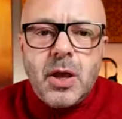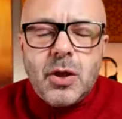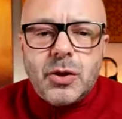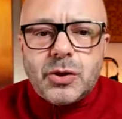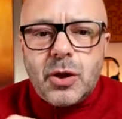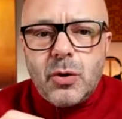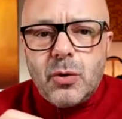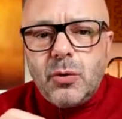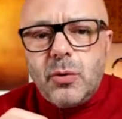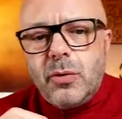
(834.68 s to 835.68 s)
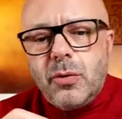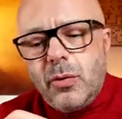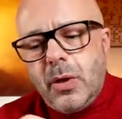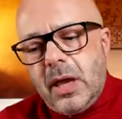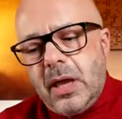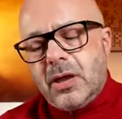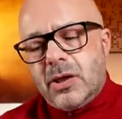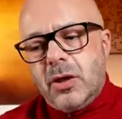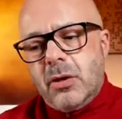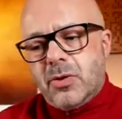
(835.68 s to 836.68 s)
So in
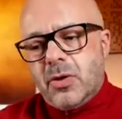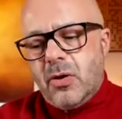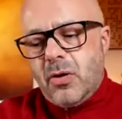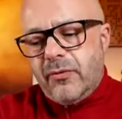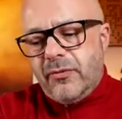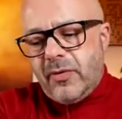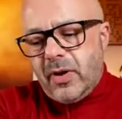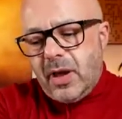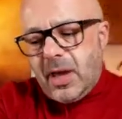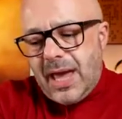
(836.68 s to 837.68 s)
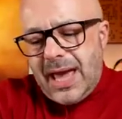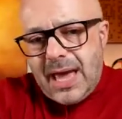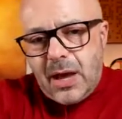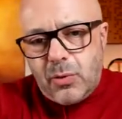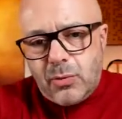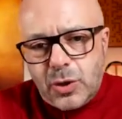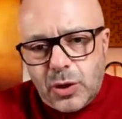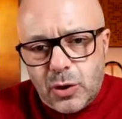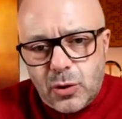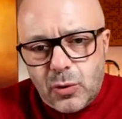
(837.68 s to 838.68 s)
terms of how
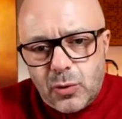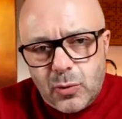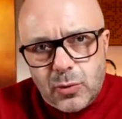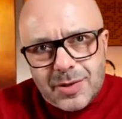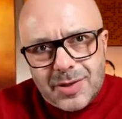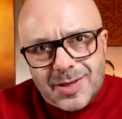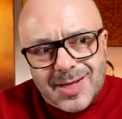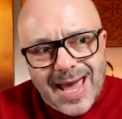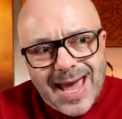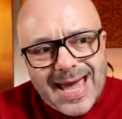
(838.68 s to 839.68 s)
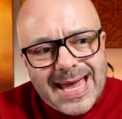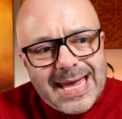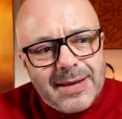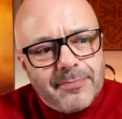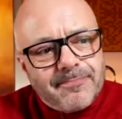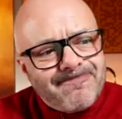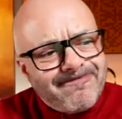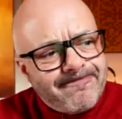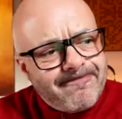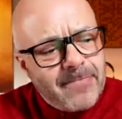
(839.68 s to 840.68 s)
you stay,
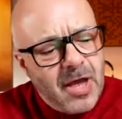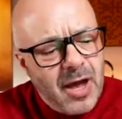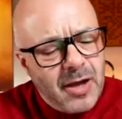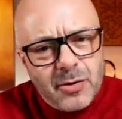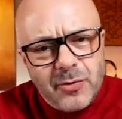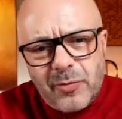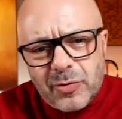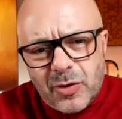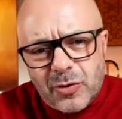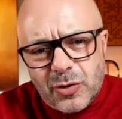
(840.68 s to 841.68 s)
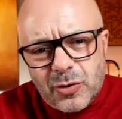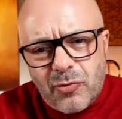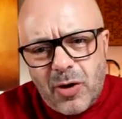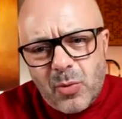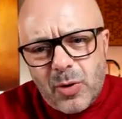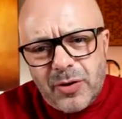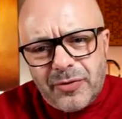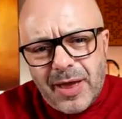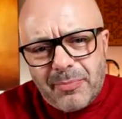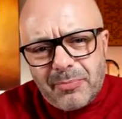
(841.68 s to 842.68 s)
I don't know if I was going to use the right word
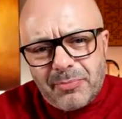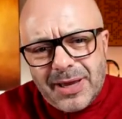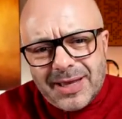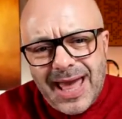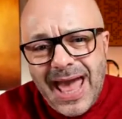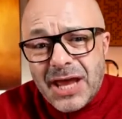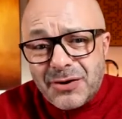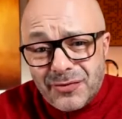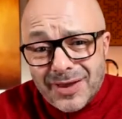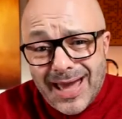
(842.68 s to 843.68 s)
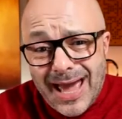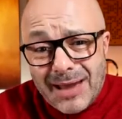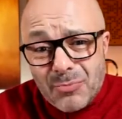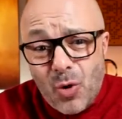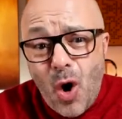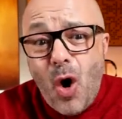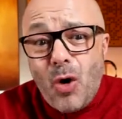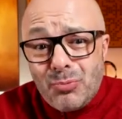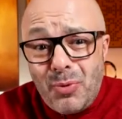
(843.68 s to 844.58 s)
there, but be it ahead of the game or on